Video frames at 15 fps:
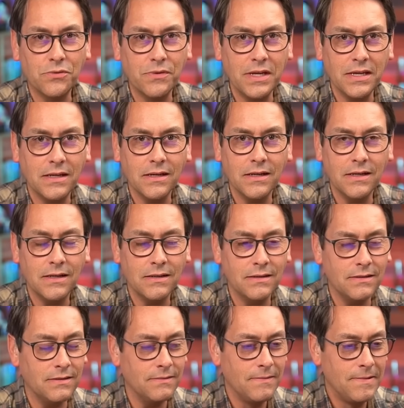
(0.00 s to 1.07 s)
Rica
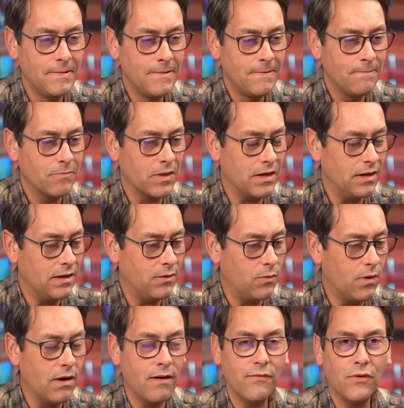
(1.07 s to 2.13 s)
and
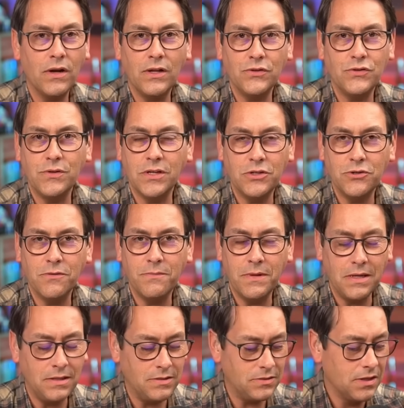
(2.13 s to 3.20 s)
wherever else you get your
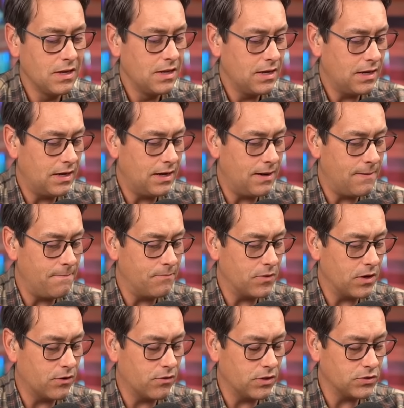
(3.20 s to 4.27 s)
beans
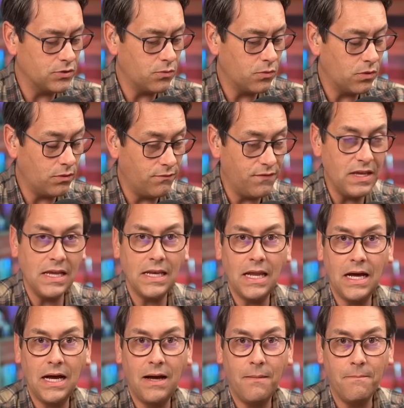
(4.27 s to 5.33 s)
across the world.
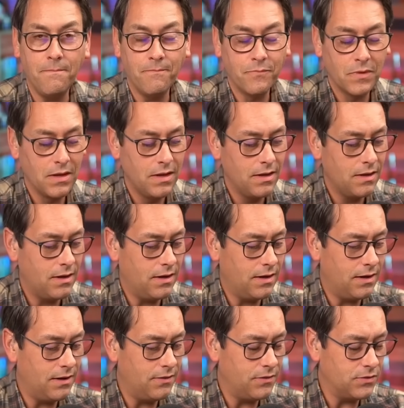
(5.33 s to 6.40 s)
Vietnam.
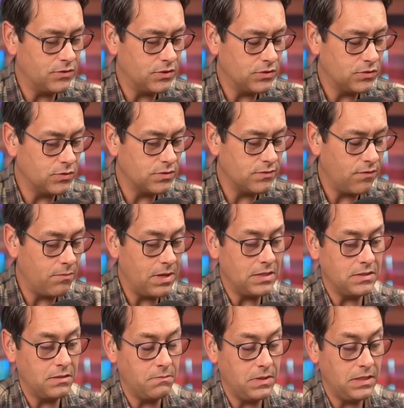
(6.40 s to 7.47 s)
There's all sorts of
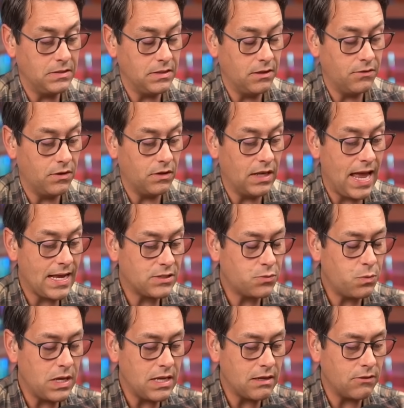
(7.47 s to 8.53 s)
amazing beans out there. Last
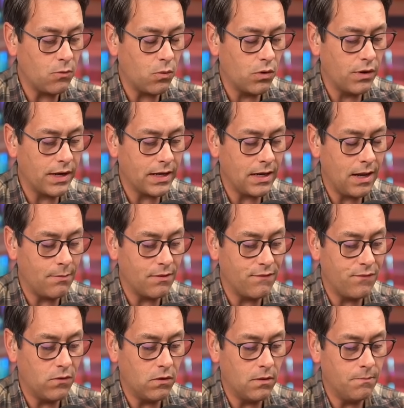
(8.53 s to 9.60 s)
week at the World Economic
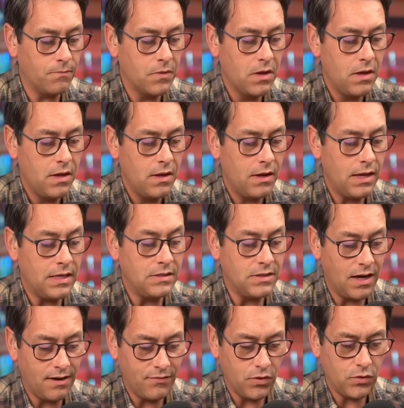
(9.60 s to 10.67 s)
Forum in
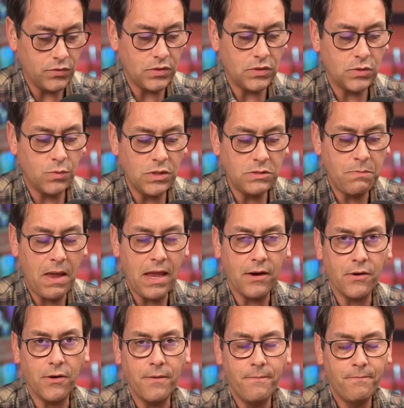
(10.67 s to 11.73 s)
Davos, Swiss
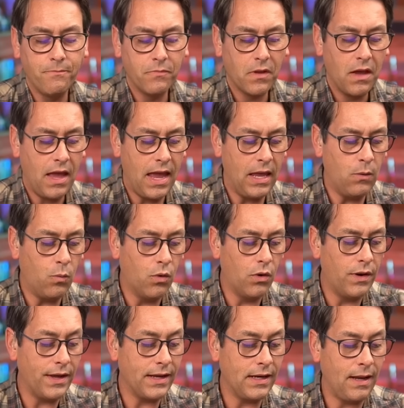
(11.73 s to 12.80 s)
banker and
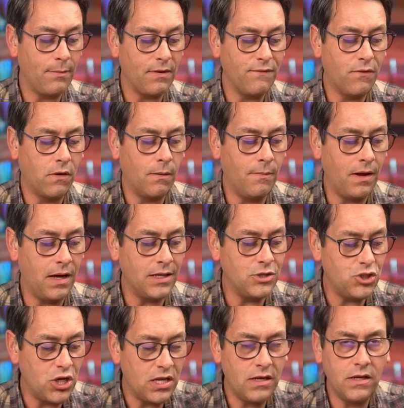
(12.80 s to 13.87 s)
World Economic Forum
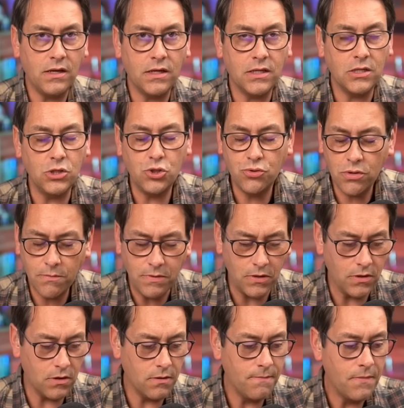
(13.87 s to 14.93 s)
agenda
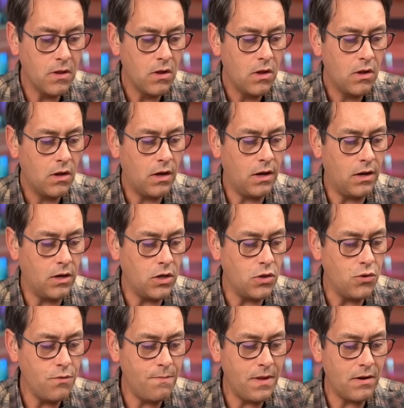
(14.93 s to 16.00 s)
contributor,
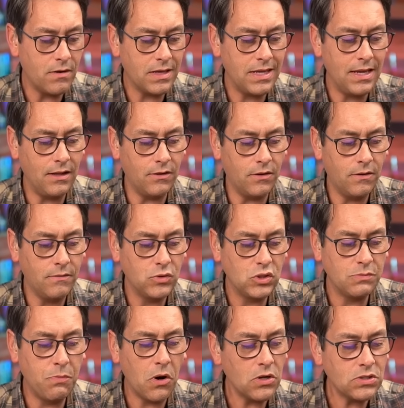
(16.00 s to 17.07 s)
Hubert Keller,
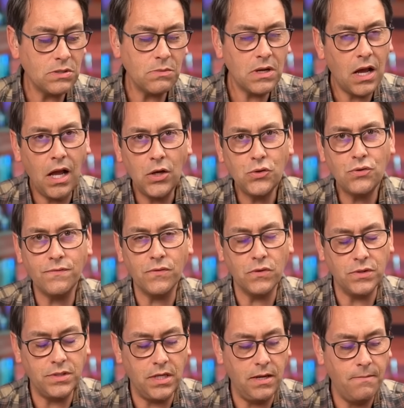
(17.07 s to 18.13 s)
sparked some
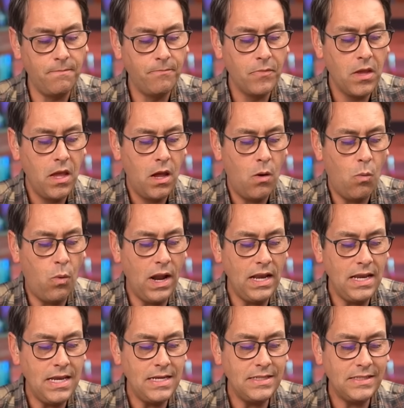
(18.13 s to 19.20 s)
controversy when
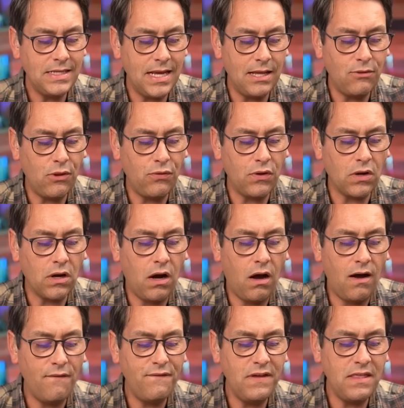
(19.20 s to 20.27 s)
he said that the
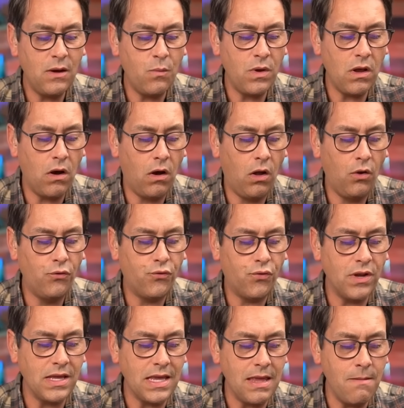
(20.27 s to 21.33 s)
coffee that we all
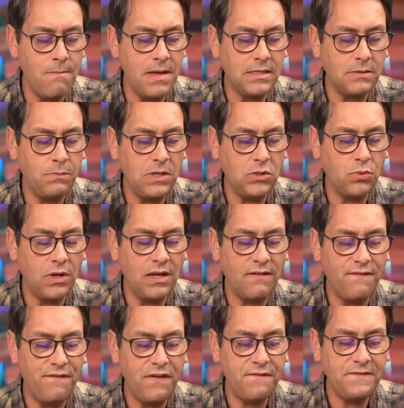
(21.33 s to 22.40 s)
drink emits between
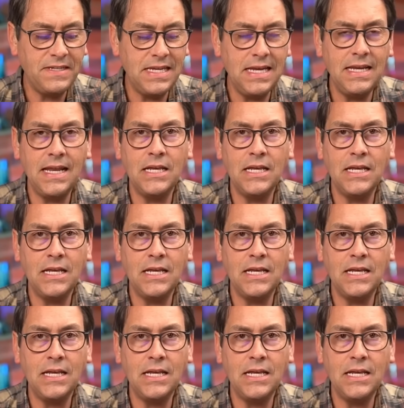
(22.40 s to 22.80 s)
15